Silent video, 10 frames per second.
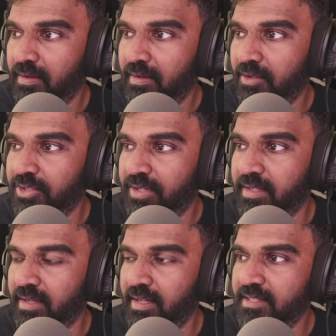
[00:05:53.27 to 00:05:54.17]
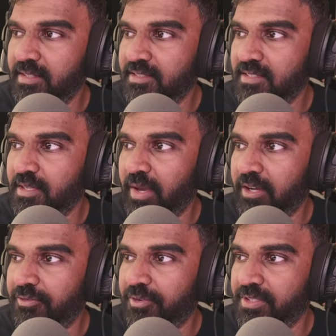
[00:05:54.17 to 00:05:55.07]
Sorry, let's say this is a
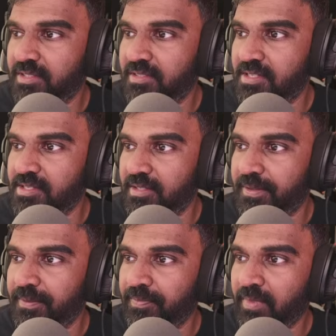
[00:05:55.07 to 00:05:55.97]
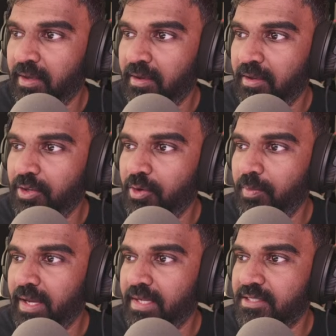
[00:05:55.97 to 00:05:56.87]
micro four thirds sensor. You
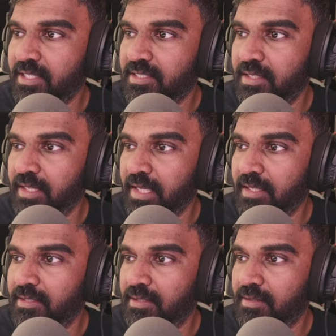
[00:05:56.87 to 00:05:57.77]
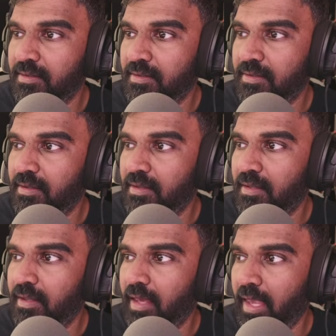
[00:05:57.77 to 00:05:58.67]
might just need
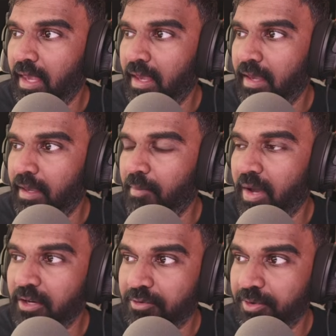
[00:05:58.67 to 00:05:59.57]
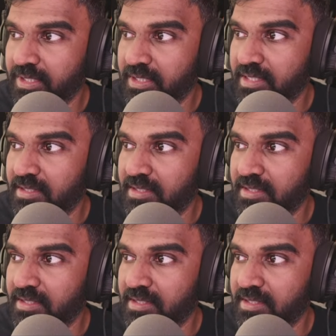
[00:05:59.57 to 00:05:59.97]
a micro four thirds